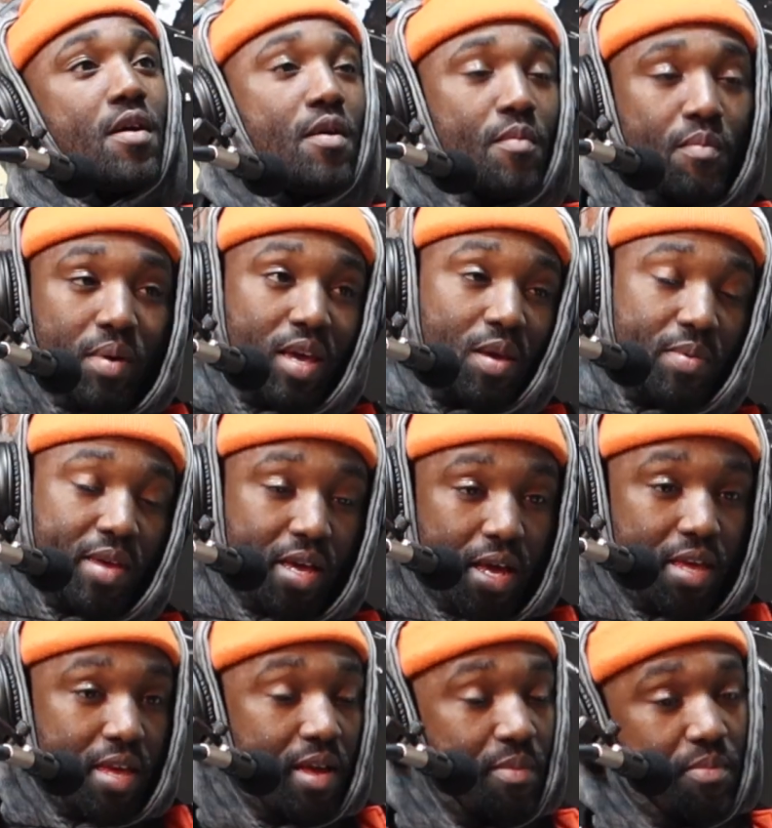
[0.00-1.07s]
Maybe I
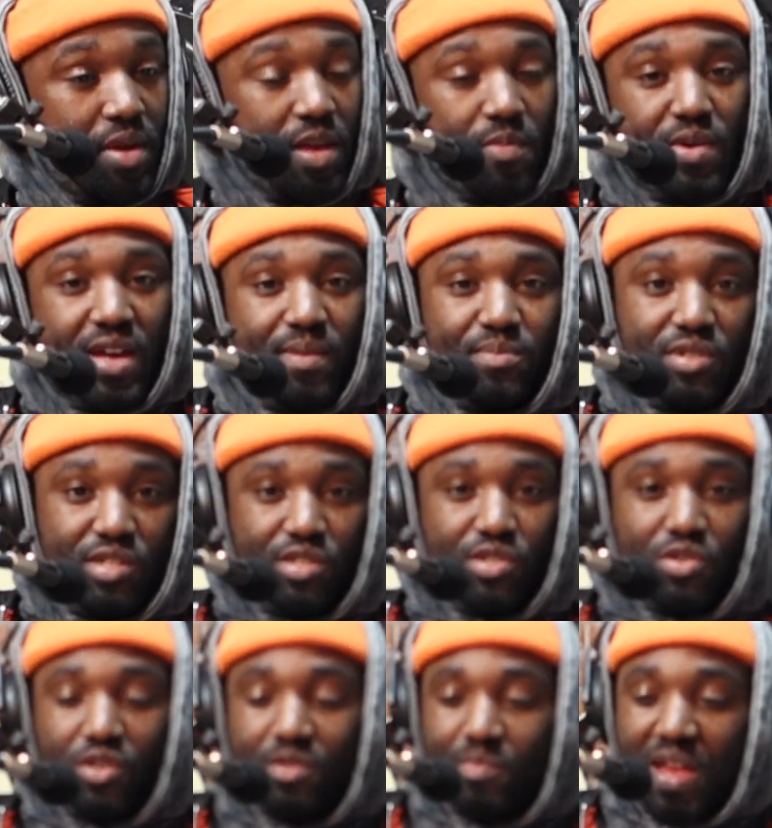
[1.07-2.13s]
am. Maybe I'm just
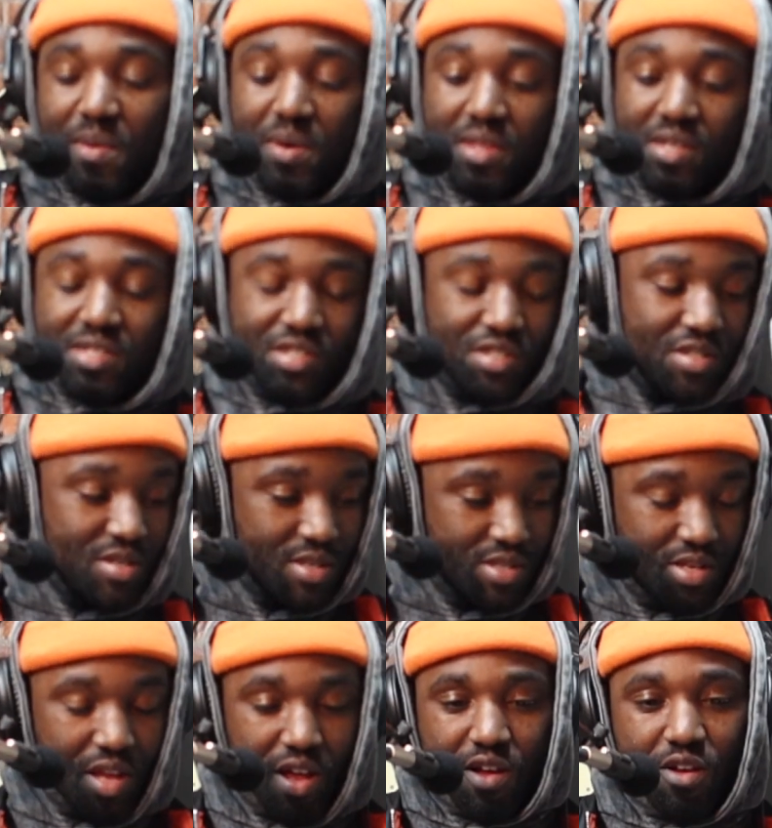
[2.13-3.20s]
not. Maybe this is
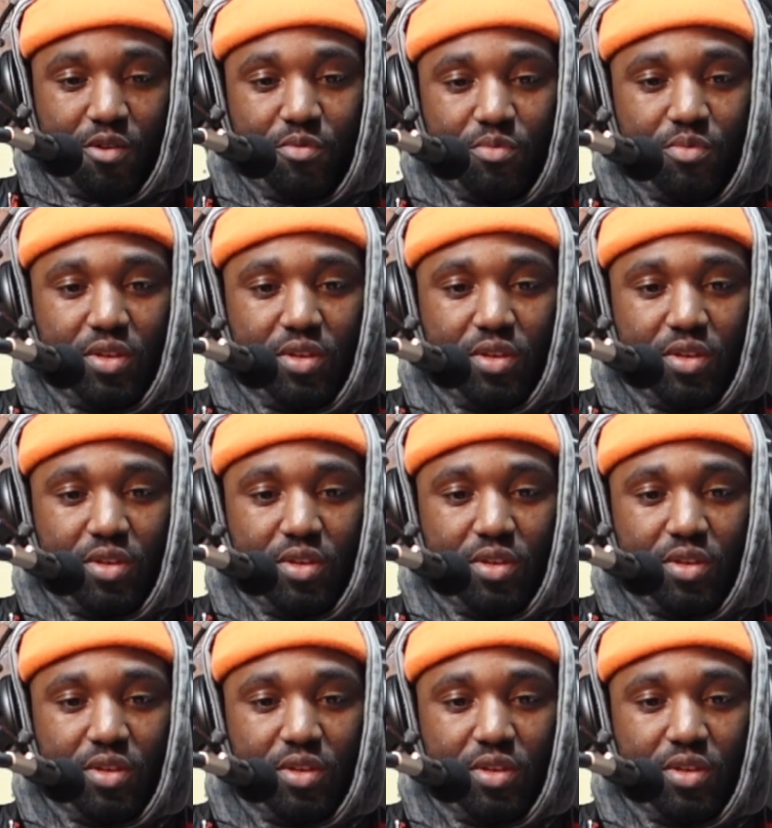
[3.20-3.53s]
just, a